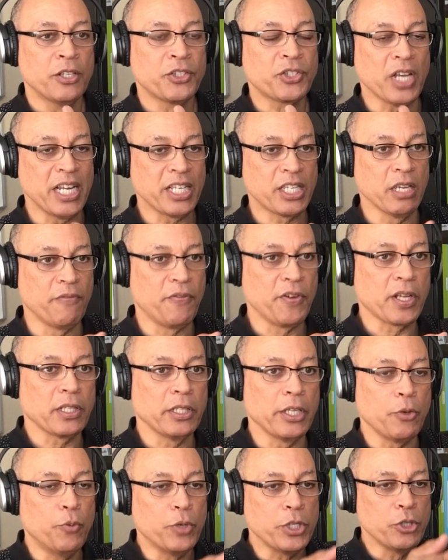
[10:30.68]

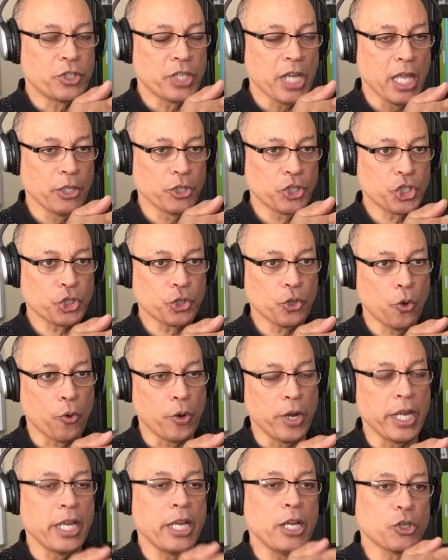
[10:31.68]
Scientifically, when you tell a
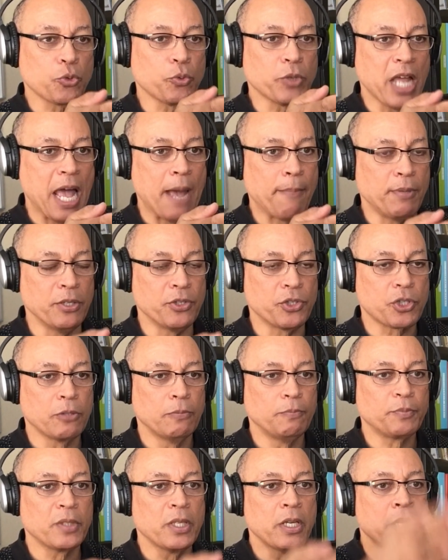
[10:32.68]
story, here's what happens.